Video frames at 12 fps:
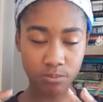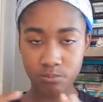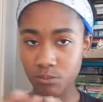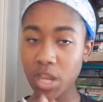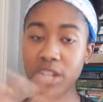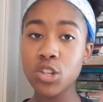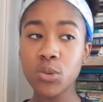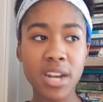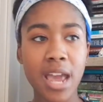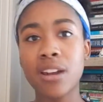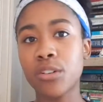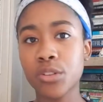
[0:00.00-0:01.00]
And you can
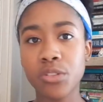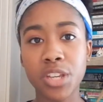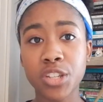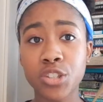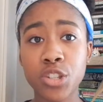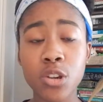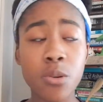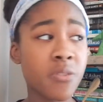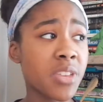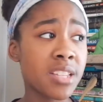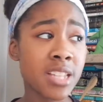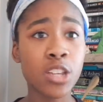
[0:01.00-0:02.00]
add other things too, of
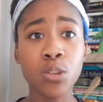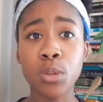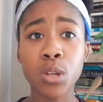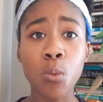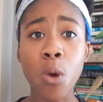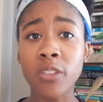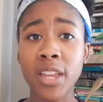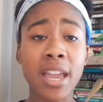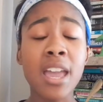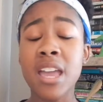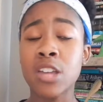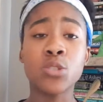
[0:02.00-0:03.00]
things that you really want, like
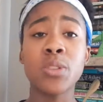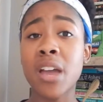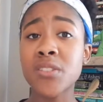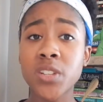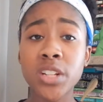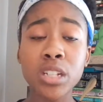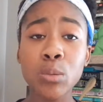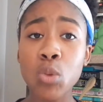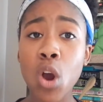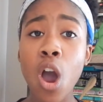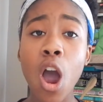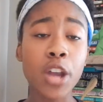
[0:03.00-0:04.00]
do they have study
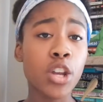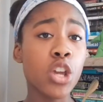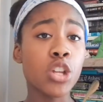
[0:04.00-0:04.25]
abroad?